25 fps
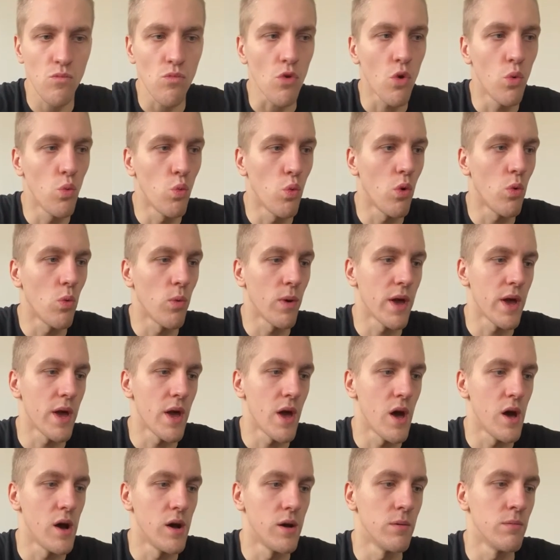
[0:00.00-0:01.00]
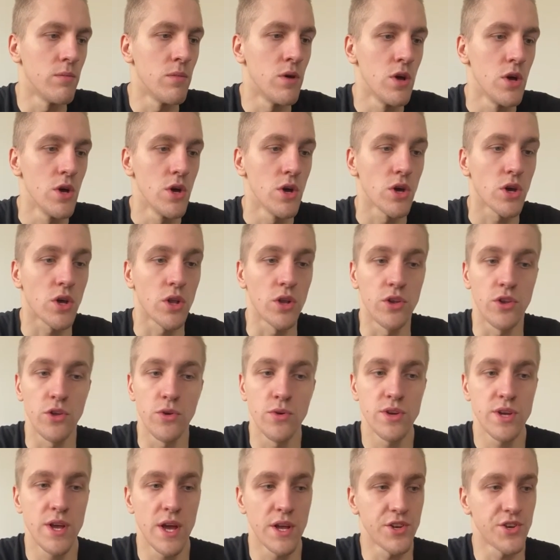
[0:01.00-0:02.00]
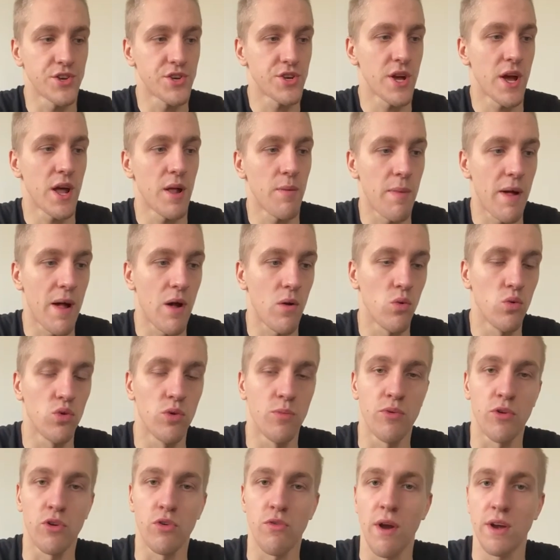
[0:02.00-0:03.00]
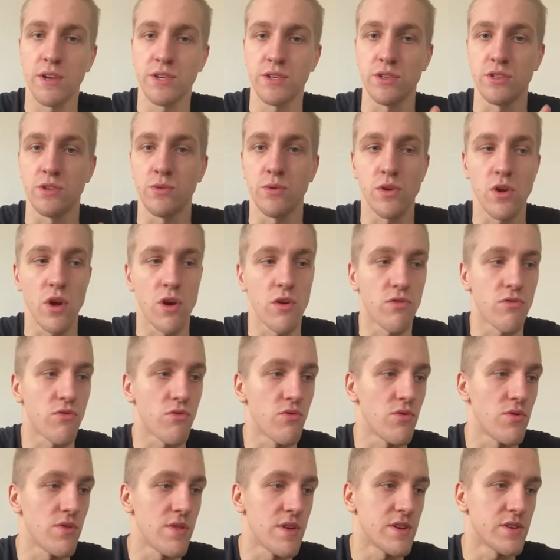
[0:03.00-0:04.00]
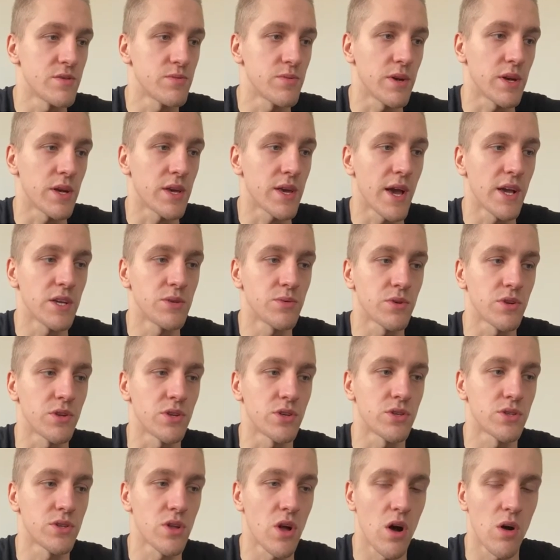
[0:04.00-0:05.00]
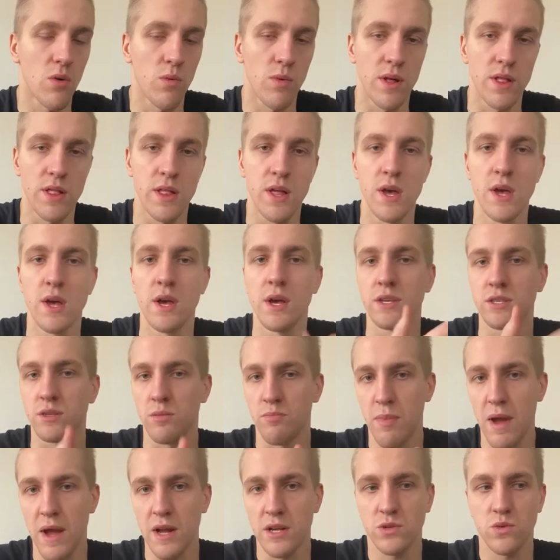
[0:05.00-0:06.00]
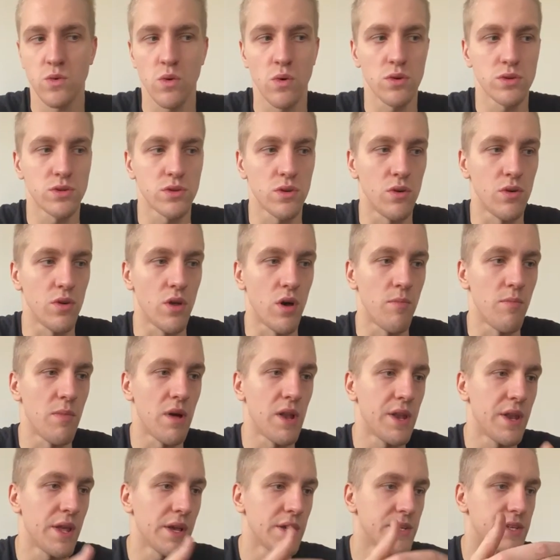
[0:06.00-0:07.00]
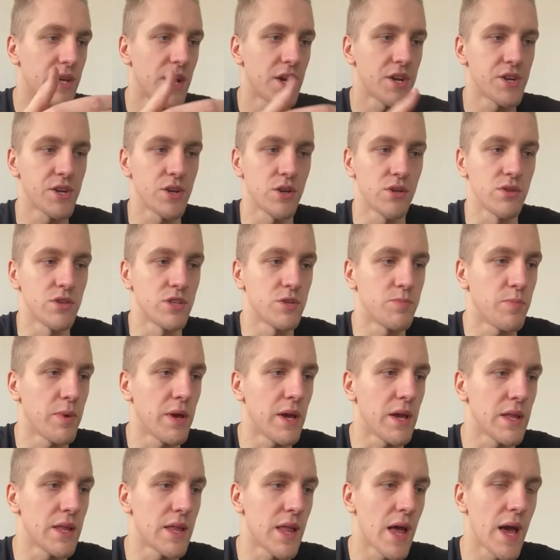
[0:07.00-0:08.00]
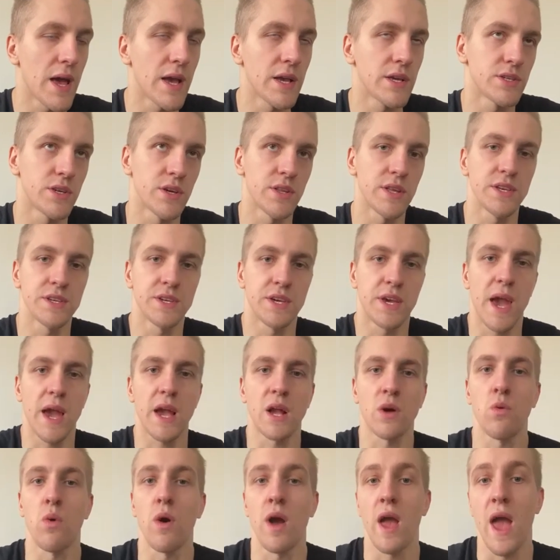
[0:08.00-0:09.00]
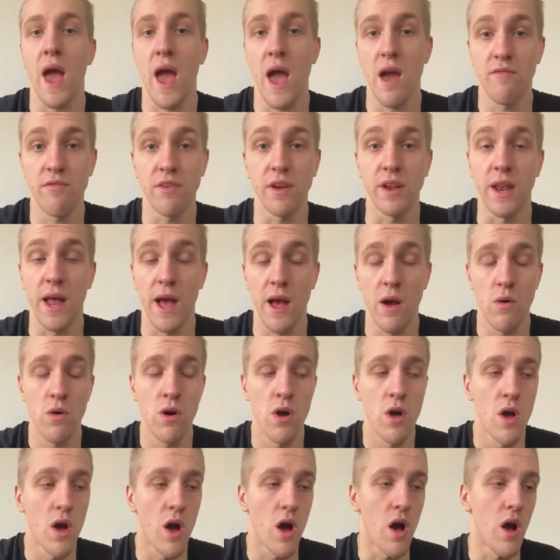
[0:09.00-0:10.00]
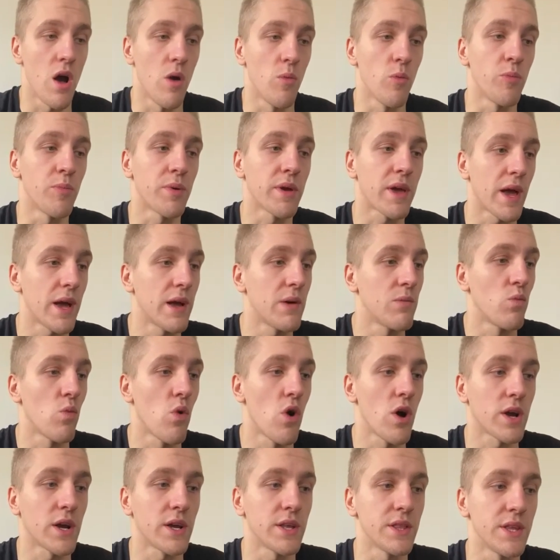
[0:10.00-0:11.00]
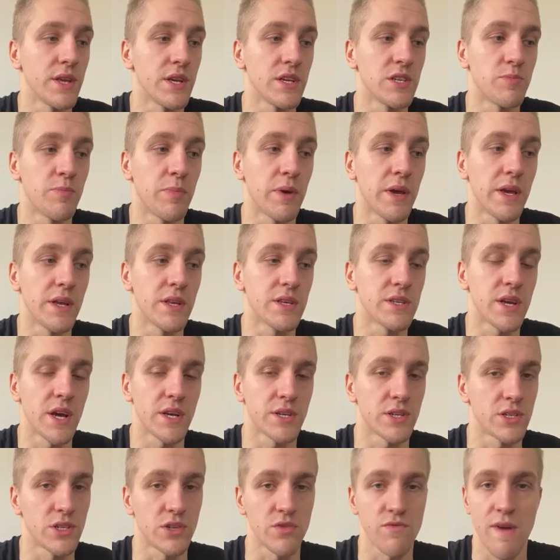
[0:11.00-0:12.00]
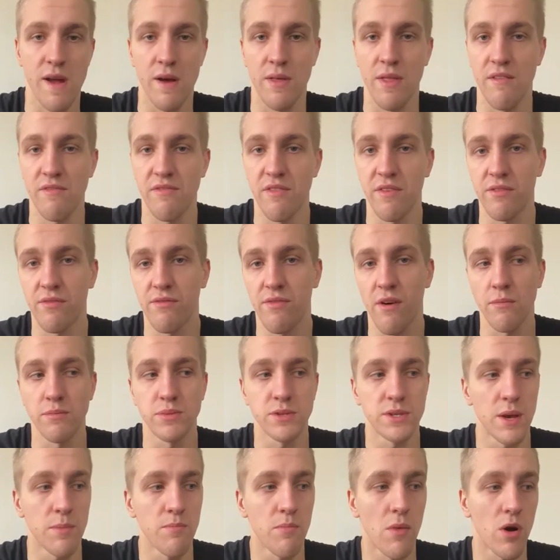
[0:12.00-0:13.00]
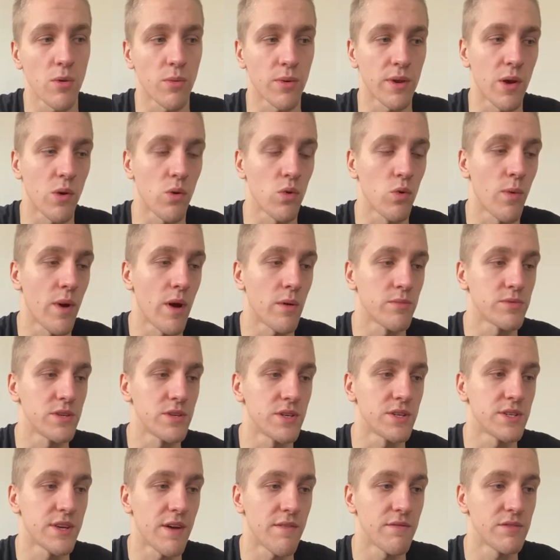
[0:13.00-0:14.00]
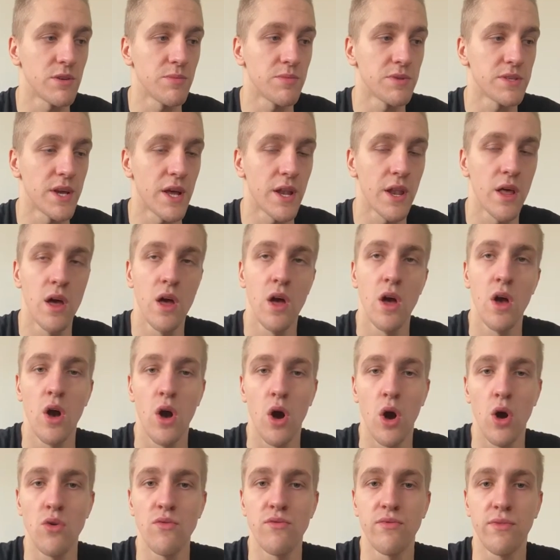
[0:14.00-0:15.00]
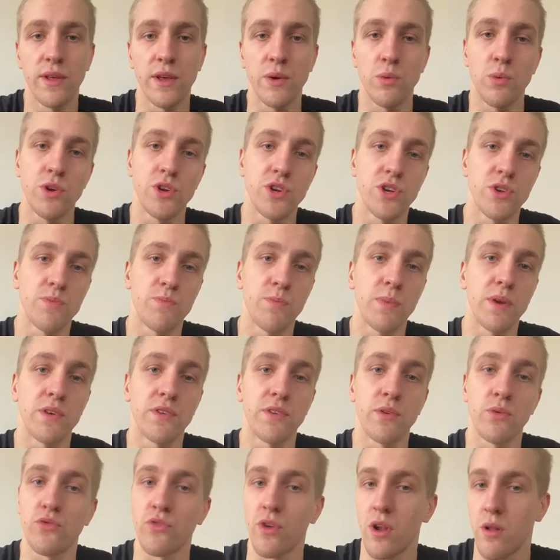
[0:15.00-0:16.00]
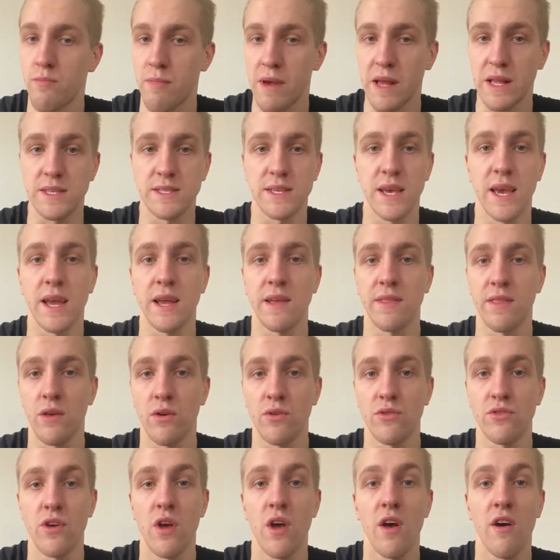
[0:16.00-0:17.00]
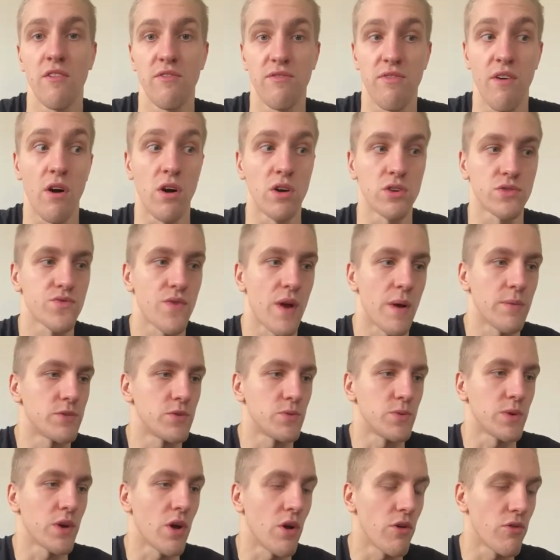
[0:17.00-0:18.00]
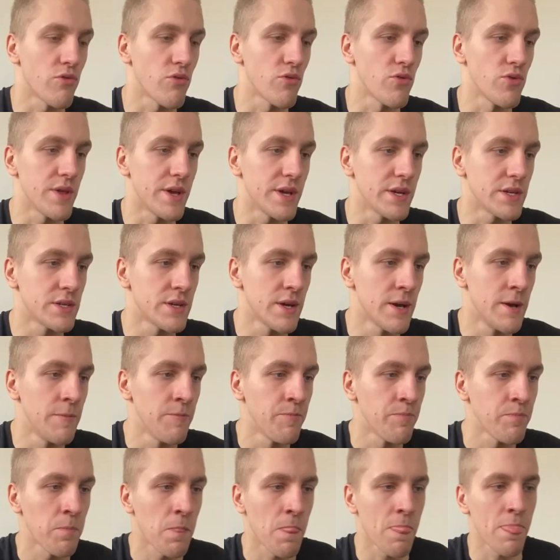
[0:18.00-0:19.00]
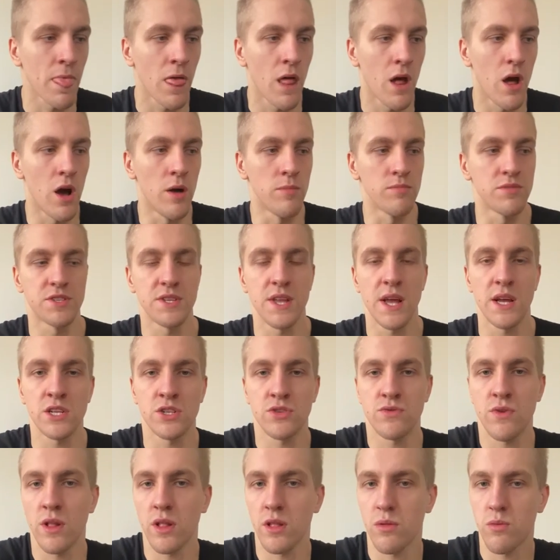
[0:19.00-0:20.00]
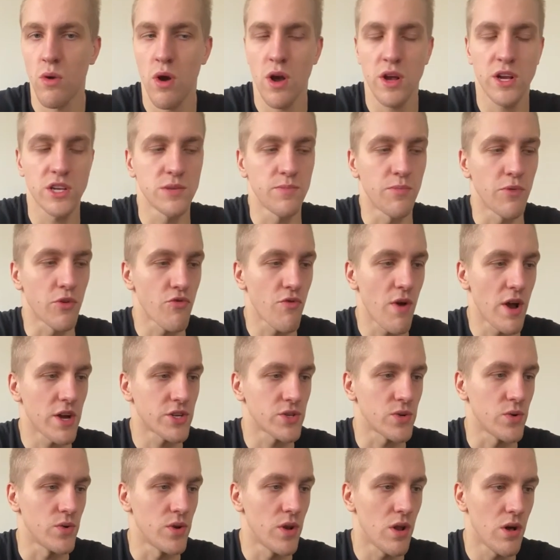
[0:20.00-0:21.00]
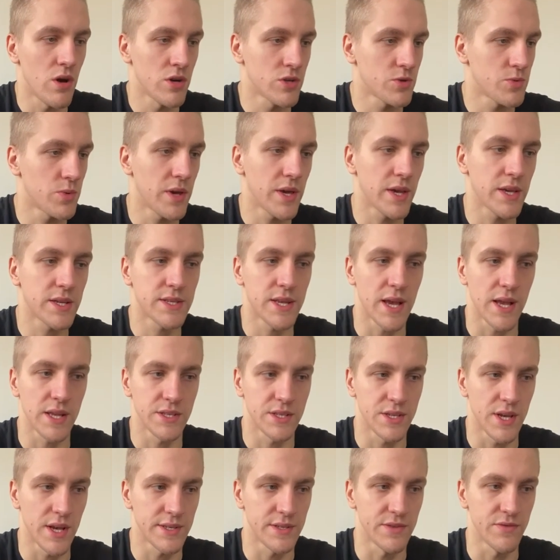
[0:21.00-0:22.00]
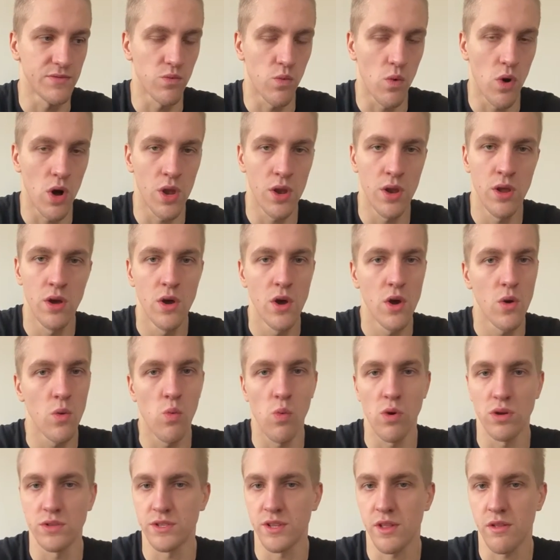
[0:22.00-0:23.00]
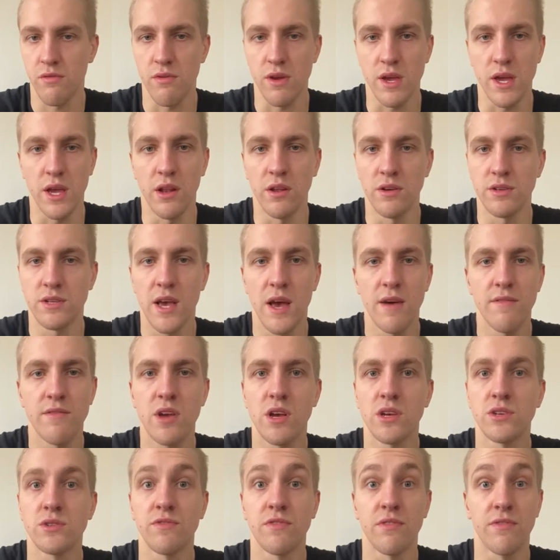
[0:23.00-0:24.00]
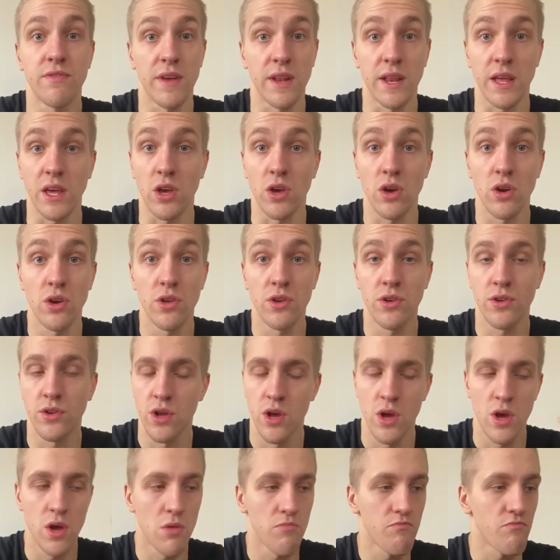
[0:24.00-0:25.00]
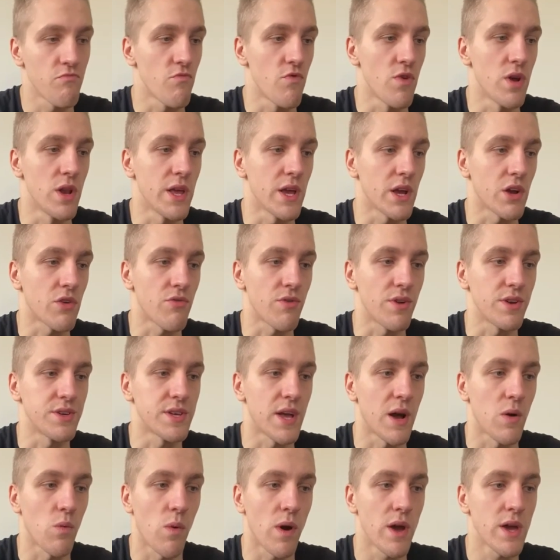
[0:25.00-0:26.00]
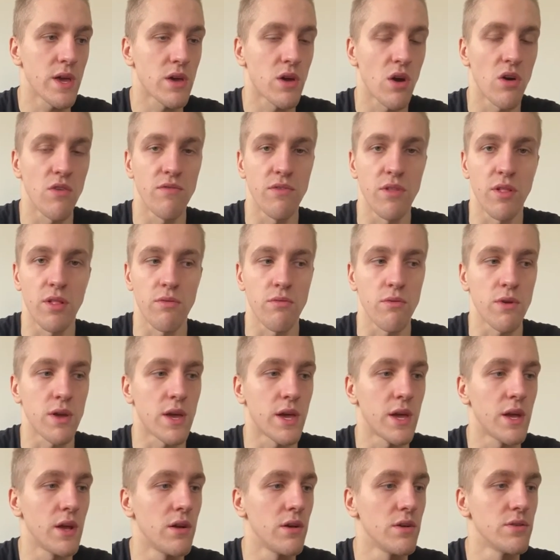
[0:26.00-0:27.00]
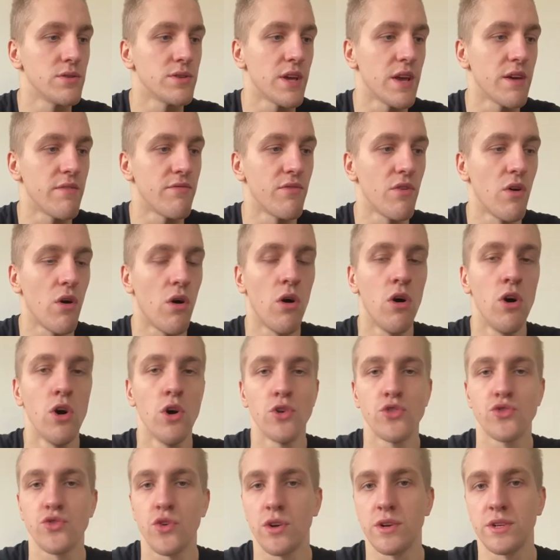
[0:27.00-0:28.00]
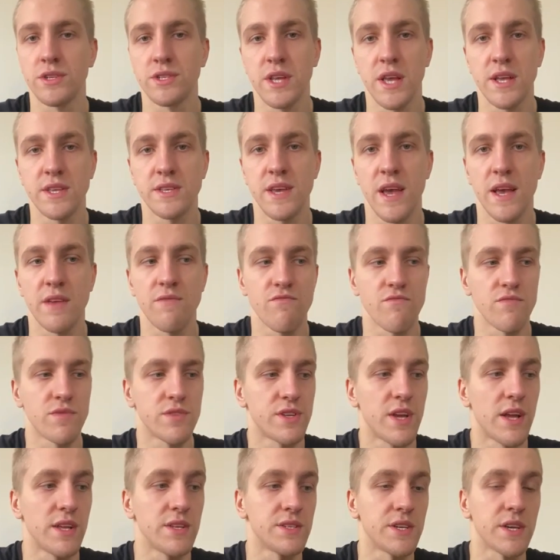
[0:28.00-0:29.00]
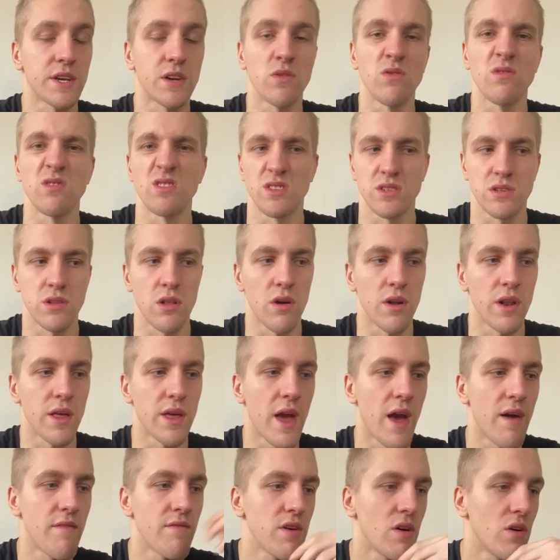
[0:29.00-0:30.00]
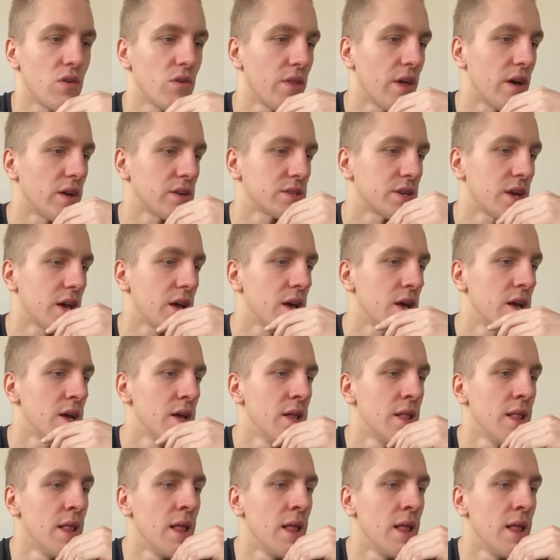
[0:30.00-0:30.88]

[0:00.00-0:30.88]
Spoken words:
What we're going to do is just chat about all the progressions that we're going through this week. Okay, so we're going to start with some back squats on our Monday session, speed day. So these are getting quite heavy now. We began working these speed sessions around that 55% mark. We're now all the way up 70%. Hopefully we should be still trying to maintain those fast reps as we go through these. Snatch strength work is a progression on last week, 10 sets of 1 to 3 kilos heavier. So if you're feeling good, really increase that weight, go for the 3 kilos. If not, try and just hit 10 singles slightly heavier on that set.